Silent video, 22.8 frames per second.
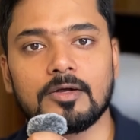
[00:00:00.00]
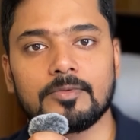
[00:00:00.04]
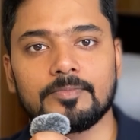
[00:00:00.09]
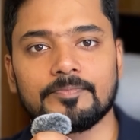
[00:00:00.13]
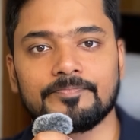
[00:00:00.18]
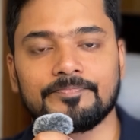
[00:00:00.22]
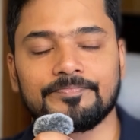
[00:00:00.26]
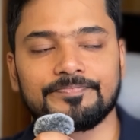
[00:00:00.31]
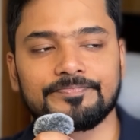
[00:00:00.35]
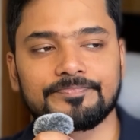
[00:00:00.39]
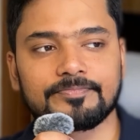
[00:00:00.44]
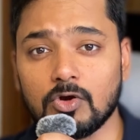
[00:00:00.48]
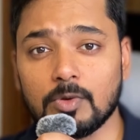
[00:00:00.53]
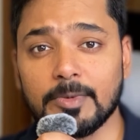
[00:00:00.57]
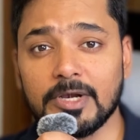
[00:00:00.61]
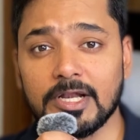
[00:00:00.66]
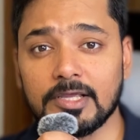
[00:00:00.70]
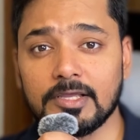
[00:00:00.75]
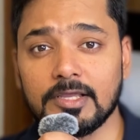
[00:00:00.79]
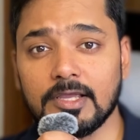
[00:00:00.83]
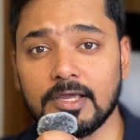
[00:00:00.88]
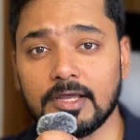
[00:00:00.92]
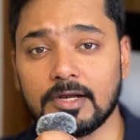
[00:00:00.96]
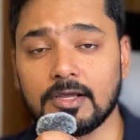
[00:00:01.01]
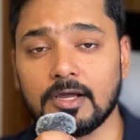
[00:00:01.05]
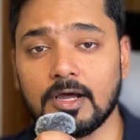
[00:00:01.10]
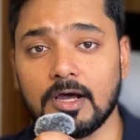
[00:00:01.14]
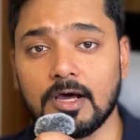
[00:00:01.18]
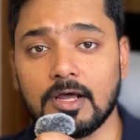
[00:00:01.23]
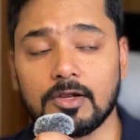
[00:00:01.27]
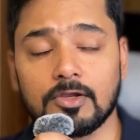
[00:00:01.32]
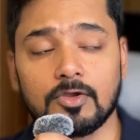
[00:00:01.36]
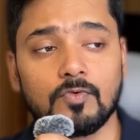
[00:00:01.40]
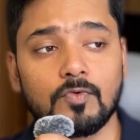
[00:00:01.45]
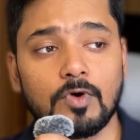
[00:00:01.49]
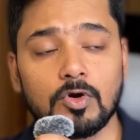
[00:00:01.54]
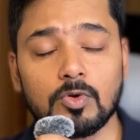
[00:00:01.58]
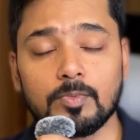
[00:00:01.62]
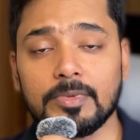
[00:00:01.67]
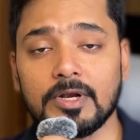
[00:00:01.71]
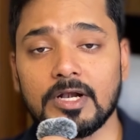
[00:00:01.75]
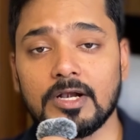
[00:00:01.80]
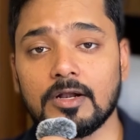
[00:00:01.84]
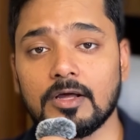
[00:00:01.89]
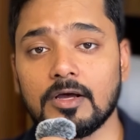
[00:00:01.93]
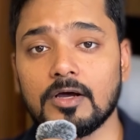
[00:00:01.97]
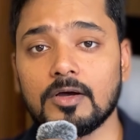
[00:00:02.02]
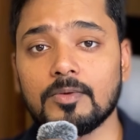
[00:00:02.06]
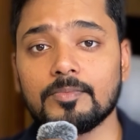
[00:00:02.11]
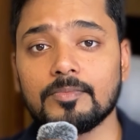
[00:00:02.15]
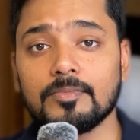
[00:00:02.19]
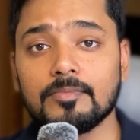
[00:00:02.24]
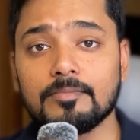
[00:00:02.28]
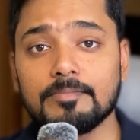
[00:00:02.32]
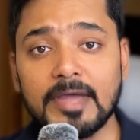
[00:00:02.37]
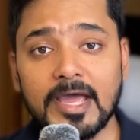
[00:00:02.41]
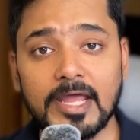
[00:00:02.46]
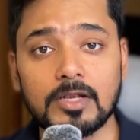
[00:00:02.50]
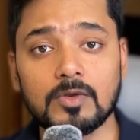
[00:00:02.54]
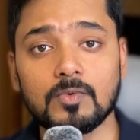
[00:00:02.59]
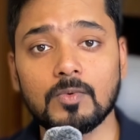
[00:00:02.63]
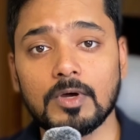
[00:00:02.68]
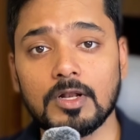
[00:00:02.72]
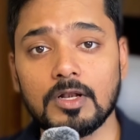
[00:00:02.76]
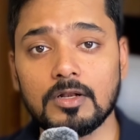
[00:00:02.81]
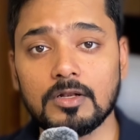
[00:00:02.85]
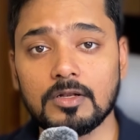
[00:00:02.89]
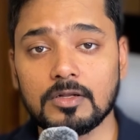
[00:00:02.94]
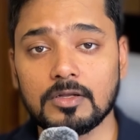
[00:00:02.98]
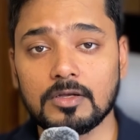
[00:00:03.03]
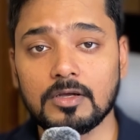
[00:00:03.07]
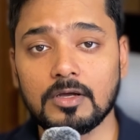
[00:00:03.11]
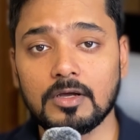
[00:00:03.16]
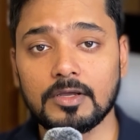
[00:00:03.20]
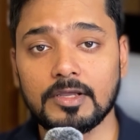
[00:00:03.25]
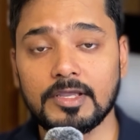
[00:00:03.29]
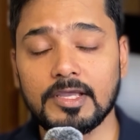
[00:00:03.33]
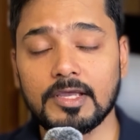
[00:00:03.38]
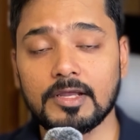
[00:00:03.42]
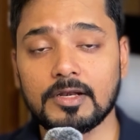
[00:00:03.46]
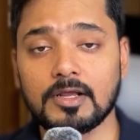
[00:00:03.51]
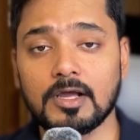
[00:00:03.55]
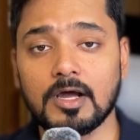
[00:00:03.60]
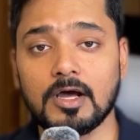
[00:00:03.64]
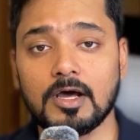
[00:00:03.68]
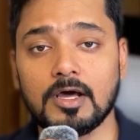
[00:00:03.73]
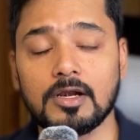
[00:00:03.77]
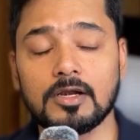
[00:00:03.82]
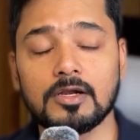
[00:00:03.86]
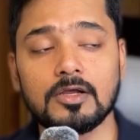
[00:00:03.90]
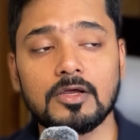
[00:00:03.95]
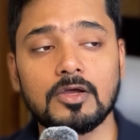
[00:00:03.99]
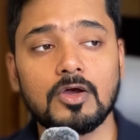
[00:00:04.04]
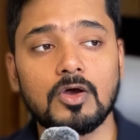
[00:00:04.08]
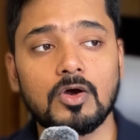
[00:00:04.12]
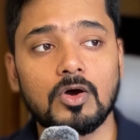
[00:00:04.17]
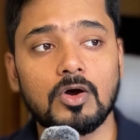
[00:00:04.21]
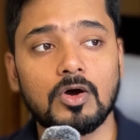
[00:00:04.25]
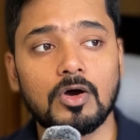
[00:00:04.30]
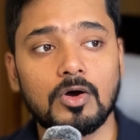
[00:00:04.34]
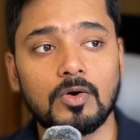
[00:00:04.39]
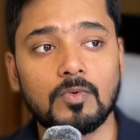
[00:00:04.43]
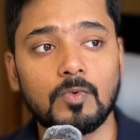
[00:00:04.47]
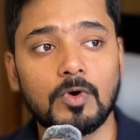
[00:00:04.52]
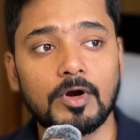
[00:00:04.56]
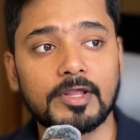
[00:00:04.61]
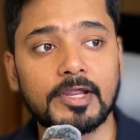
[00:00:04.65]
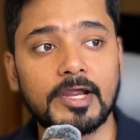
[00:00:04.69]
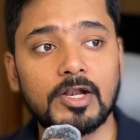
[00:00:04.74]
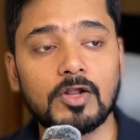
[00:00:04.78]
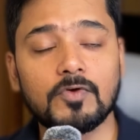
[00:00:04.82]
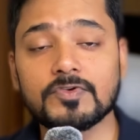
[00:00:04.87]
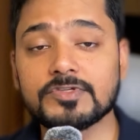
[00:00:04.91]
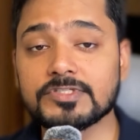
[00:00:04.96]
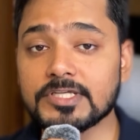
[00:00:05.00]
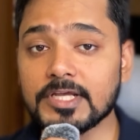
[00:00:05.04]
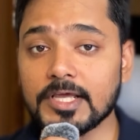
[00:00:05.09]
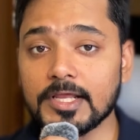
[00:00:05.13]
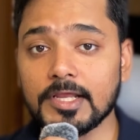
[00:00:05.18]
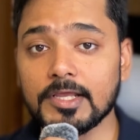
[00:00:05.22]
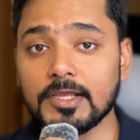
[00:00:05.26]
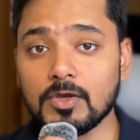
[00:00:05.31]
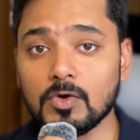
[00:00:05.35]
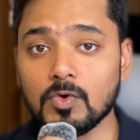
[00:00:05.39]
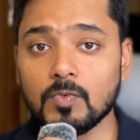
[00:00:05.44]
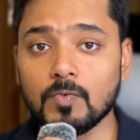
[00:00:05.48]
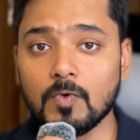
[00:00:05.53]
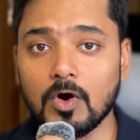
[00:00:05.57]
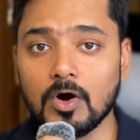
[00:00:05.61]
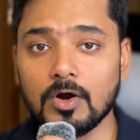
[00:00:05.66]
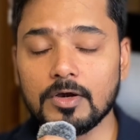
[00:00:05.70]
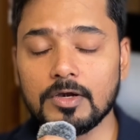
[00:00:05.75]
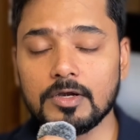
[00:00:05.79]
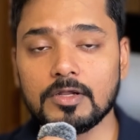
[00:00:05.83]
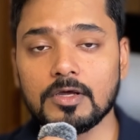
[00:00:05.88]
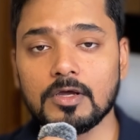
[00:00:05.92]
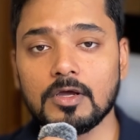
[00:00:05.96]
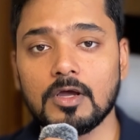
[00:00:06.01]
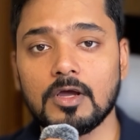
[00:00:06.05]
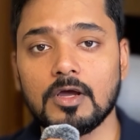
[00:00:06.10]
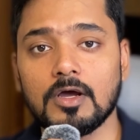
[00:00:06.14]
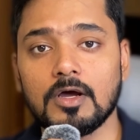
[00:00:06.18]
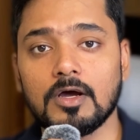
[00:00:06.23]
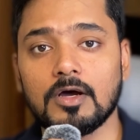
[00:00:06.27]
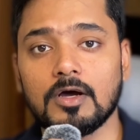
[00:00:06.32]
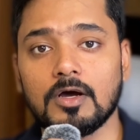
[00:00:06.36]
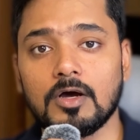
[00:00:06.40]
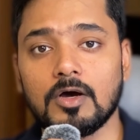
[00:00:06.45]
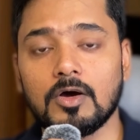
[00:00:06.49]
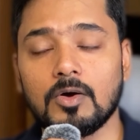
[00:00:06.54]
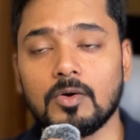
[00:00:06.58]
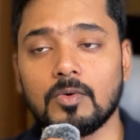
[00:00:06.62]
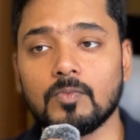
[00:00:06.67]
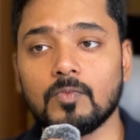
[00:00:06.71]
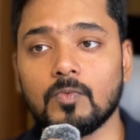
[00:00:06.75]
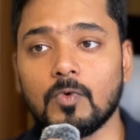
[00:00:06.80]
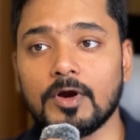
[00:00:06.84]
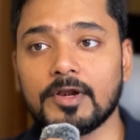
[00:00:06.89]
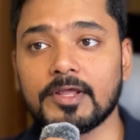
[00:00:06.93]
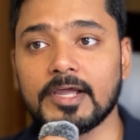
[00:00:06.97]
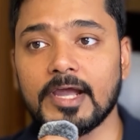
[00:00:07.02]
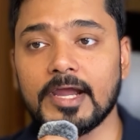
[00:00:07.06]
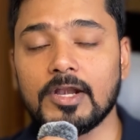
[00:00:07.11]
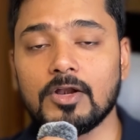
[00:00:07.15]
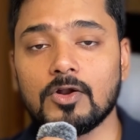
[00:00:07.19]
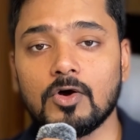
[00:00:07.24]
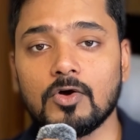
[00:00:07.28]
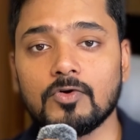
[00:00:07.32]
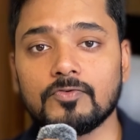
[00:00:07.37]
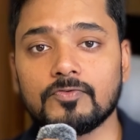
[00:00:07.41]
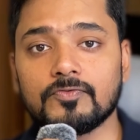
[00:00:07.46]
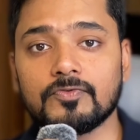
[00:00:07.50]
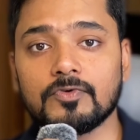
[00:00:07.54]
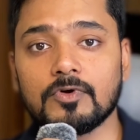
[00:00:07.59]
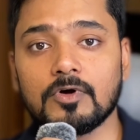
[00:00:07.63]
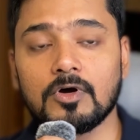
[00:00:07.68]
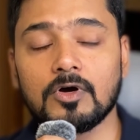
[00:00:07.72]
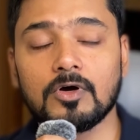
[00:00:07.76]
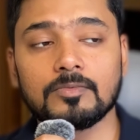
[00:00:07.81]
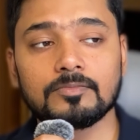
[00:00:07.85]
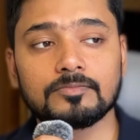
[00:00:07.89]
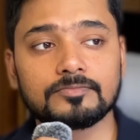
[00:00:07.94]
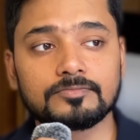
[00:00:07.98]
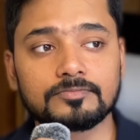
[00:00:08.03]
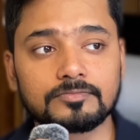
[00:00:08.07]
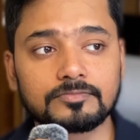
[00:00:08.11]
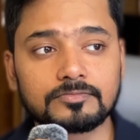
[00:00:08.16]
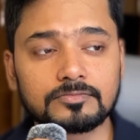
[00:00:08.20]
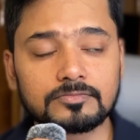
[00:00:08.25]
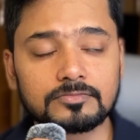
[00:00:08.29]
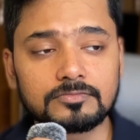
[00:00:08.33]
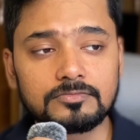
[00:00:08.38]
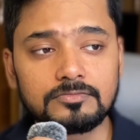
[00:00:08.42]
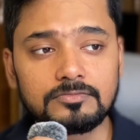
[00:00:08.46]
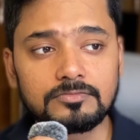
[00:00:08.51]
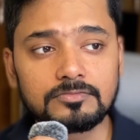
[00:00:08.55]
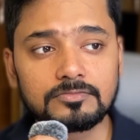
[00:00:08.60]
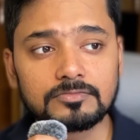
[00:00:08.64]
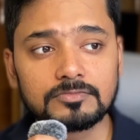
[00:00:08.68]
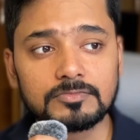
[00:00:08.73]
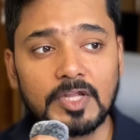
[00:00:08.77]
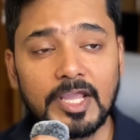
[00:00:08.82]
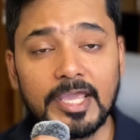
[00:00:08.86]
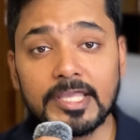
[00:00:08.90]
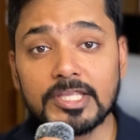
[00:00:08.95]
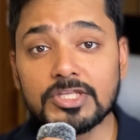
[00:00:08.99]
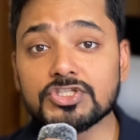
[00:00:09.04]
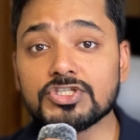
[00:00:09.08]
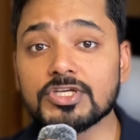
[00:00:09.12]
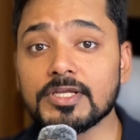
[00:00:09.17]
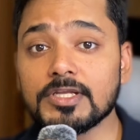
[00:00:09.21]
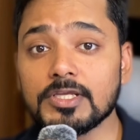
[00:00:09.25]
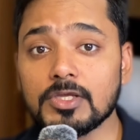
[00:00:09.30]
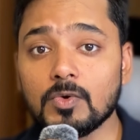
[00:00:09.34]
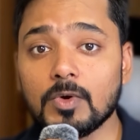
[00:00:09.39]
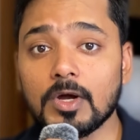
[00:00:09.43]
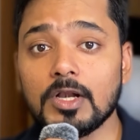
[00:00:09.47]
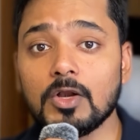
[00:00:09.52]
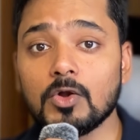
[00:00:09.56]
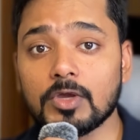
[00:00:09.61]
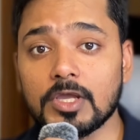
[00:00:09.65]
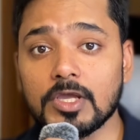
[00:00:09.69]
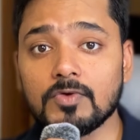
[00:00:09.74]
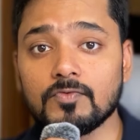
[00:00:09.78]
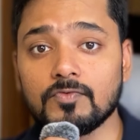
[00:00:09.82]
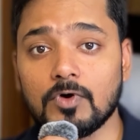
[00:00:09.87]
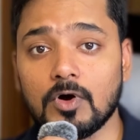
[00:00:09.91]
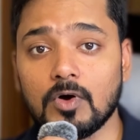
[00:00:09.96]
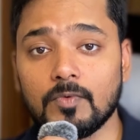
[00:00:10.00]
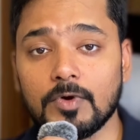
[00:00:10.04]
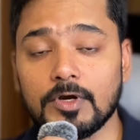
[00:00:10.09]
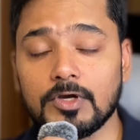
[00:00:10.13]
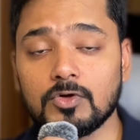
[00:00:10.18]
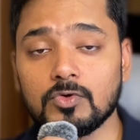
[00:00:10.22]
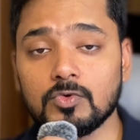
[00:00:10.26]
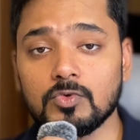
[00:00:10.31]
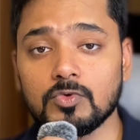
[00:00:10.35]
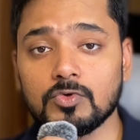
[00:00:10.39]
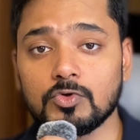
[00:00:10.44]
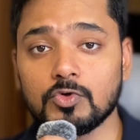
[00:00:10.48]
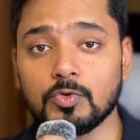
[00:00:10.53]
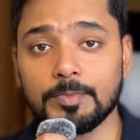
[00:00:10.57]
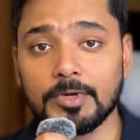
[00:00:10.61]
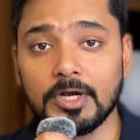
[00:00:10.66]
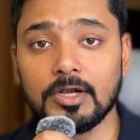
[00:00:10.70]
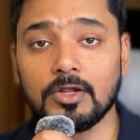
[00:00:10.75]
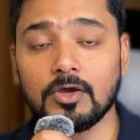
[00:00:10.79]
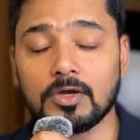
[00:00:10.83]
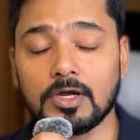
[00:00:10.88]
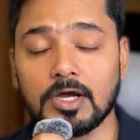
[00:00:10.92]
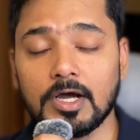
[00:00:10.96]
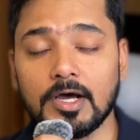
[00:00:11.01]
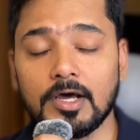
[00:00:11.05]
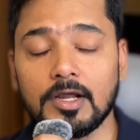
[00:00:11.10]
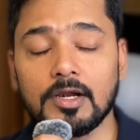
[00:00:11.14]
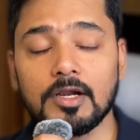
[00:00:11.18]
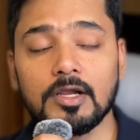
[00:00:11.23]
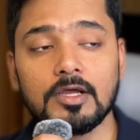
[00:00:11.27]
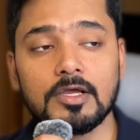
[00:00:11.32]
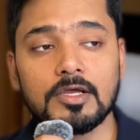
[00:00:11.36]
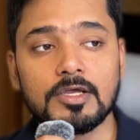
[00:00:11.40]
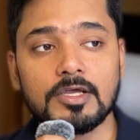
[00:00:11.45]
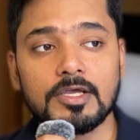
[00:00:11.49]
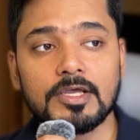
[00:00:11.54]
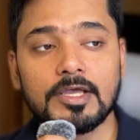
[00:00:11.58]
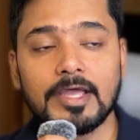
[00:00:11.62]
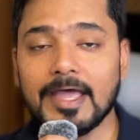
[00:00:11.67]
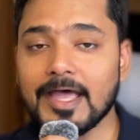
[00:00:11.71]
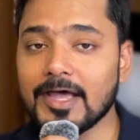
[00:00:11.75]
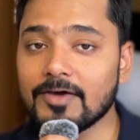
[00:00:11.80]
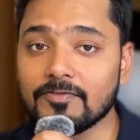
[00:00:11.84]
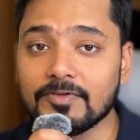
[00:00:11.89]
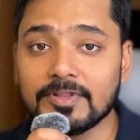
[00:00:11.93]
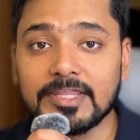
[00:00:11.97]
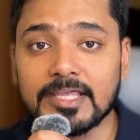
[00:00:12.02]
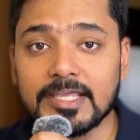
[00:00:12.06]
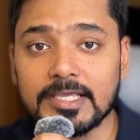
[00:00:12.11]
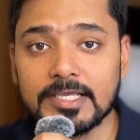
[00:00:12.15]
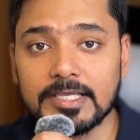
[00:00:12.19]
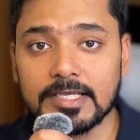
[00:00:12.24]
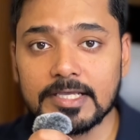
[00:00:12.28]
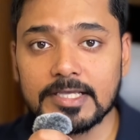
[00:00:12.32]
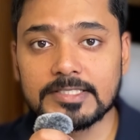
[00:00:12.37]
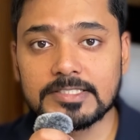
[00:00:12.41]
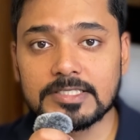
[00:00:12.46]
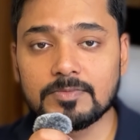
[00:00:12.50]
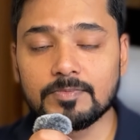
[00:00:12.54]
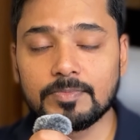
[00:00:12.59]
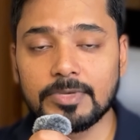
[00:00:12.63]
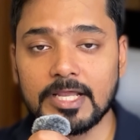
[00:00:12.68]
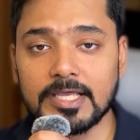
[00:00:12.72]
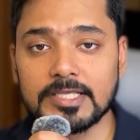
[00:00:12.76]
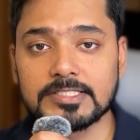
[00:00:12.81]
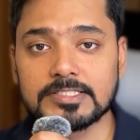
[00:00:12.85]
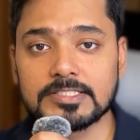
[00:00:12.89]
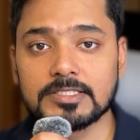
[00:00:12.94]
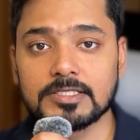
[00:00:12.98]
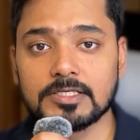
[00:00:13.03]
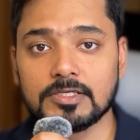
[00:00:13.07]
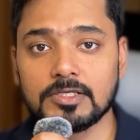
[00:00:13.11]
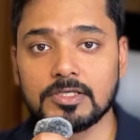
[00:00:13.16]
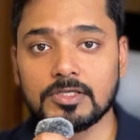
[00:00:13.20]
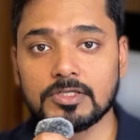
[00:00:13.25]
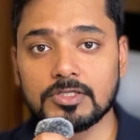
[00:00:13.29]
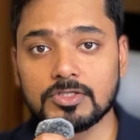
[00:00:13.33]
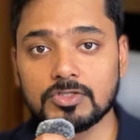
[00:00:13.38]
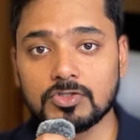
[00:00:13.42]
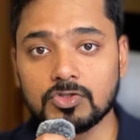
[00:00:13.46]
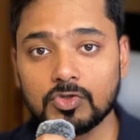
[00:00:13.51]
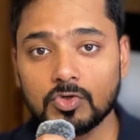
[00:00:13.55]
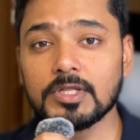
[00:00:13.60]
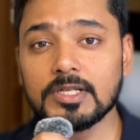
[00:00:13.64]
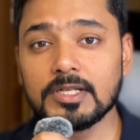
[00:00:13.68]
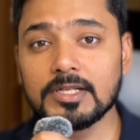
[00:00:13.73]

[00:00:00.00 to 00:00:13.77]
a automatic gear car, you want to build a manual gear car, what kind of steering you want, what kind of engine you are looking forward to build your car. Everything is in place. So